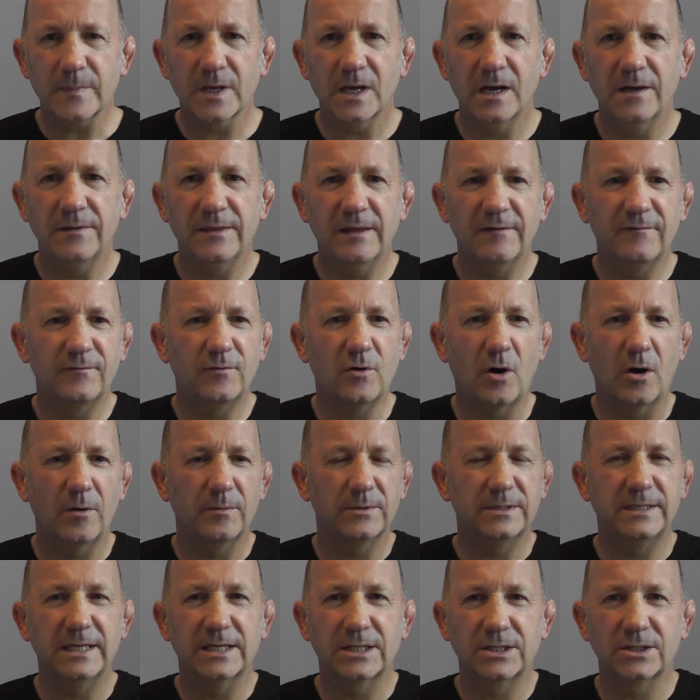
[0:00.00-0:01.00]
and they've
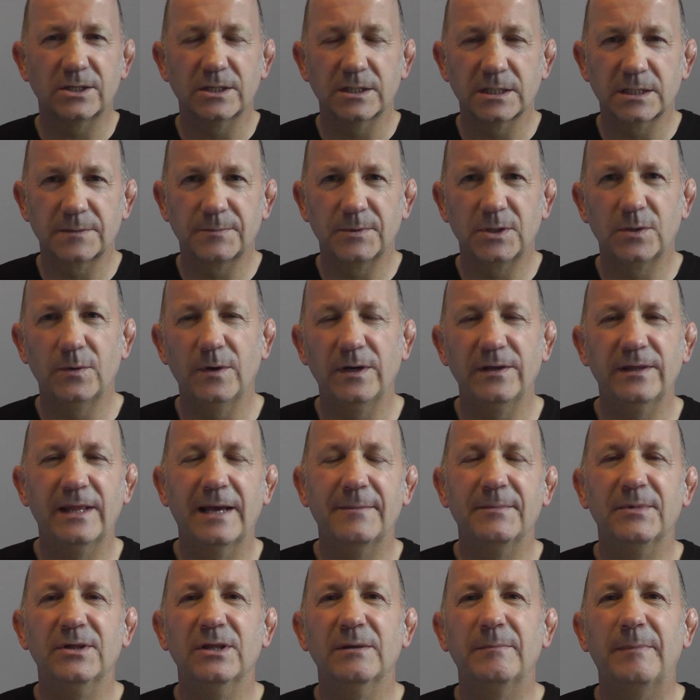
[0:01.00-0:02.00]
got distance between
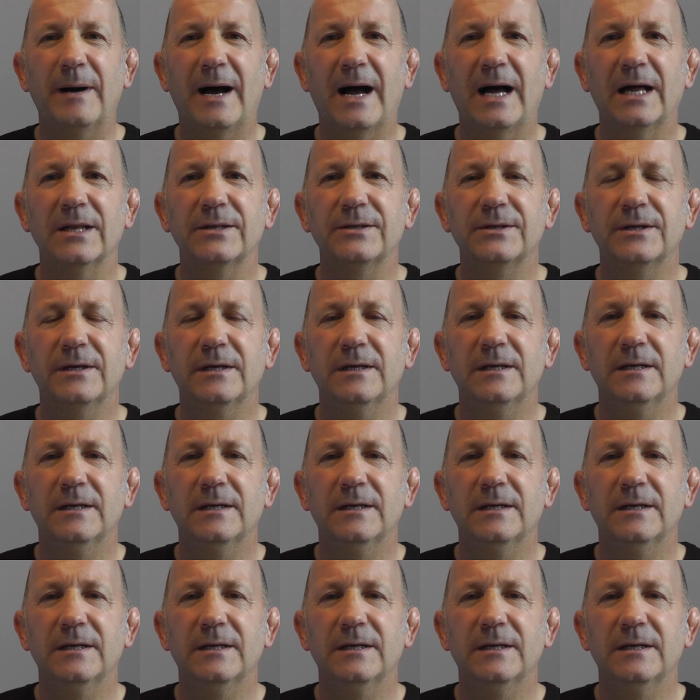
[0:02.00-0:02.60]
them and the pad,